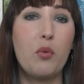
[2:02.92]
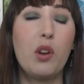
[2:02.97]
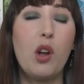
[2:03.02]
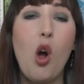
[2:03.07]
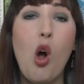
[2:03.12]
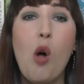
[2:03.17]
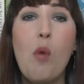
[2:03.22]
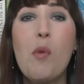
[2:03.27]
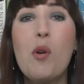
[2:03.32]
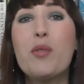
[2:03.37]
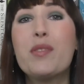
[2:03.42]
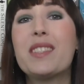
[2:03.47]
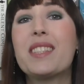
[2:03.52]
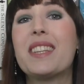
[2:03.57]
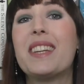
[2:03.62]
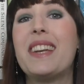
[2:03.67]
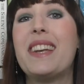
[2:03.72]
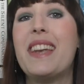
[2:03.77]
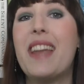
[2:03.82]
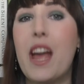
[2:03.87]
we
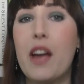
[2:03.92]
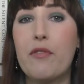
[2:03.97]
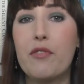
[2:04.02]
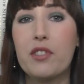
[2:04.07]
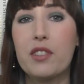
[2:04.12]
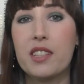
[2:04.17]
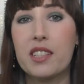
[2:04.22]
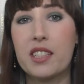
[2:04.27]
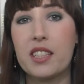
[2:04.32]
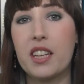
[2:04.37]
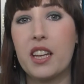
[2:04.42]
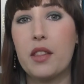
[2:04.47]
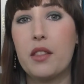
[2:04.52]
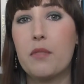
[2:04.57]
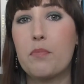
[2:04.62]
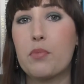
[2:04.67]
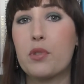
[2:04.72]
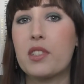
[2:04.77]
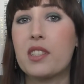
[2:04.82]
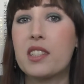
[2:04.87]
almost never see
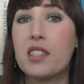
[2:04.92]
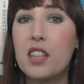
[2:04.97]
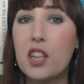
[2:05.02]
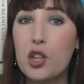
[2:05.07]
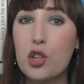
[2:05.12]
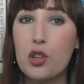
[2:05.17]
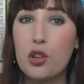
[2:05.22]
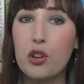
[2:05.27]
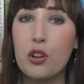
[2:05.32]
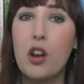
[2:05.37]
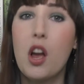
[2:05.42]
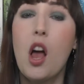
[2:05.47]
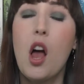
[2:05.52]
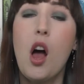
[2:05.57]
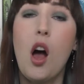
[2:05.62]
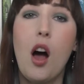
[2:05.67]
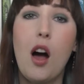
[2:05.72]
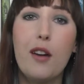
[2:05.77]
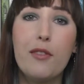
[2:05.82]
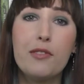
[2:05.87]
the procedure
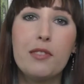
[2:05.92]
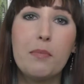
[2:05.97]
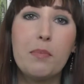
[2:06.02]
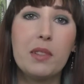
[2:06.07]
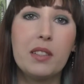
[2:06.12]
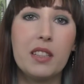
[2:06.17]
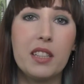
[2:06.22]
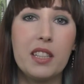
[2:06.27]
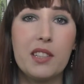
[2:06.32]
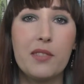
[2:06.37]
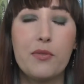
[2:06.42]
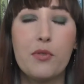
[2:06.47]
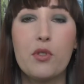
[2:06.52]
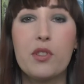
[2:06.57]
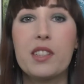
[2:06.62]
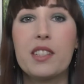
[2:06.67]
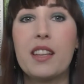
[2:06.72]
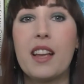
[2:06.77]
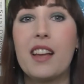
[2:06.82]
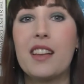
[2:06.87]
of the police
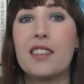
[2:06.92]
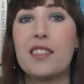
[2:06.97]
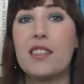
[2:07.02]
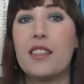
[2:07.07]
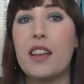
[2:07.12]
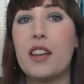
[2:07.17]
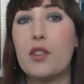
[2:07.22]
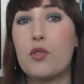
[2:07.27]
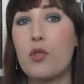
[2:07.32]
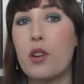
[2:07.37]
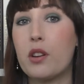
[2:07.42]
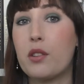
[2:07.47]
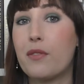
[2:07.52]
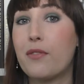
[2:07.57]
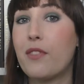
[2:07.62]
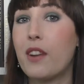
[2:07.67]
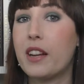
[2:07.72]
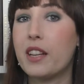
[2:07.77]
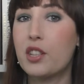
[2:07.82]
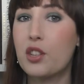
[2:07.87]
force as they try to
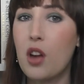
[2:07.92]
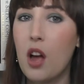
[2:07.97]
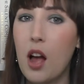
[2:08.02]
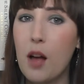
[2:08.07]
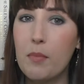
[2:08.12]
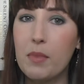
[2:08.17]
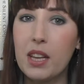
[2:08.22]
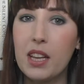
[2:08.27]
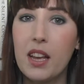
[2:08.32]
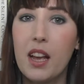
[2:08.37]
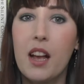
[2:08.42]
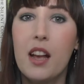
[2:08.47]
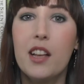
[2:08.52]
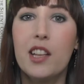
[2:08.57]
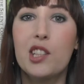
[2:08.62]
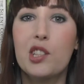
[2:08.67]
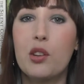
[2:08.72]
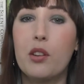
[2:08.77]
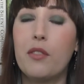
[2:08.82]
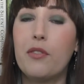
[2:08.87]
find Tommy.
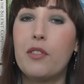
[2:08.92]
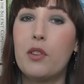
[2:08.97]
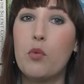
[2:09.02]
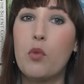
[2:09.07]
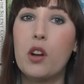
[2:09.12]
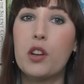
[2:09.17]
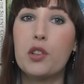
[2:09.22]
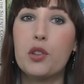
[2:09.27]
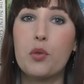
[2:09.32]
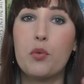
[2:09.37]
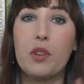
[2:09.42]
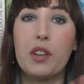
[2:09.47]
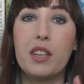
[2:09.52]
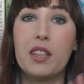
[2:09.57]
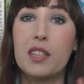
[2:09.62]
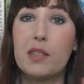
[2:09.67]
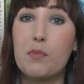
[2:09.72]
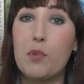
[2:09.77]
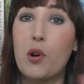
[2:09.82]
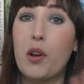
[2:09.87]
So if you want to read
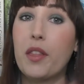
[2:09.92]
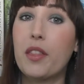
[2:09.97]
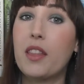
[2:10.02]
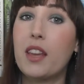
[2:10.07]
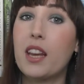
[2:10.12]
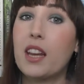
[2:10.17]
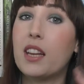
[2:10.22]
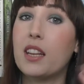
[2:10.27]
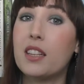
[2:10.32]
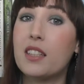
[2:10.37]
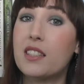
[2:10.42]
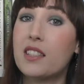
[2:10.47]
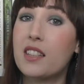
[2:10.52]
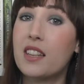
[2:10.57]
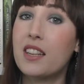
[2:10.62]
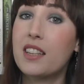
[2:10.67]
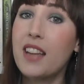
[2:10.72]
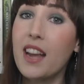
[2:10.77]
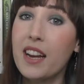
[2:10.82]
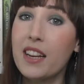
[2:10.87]
this book thinking it's a
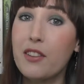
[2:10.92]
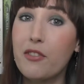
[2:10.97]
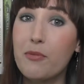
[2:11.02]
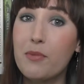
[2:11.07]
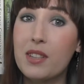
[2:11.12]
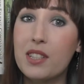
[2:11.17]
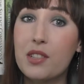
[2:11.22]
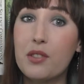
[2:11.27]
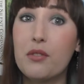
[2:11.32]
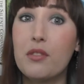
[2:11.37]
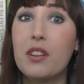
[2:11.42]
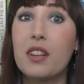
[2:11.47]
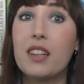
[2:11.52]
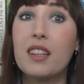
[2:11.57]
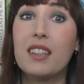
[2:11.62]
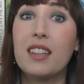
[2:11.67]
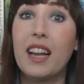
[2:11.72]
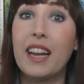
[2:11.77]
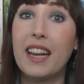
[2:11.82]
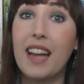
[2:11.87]
detective
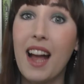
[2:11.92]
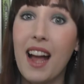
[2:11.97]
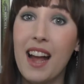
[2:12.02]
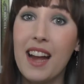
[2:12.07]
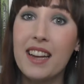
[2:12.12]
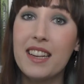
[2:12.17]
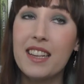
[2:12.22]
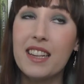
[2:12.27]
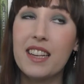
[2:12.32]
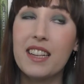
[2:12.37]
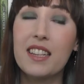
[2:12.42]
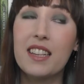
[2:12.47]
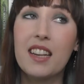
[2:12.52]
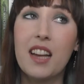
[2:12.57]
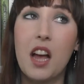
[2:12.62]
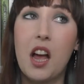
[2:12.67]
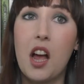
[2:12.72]
mystery, like I did,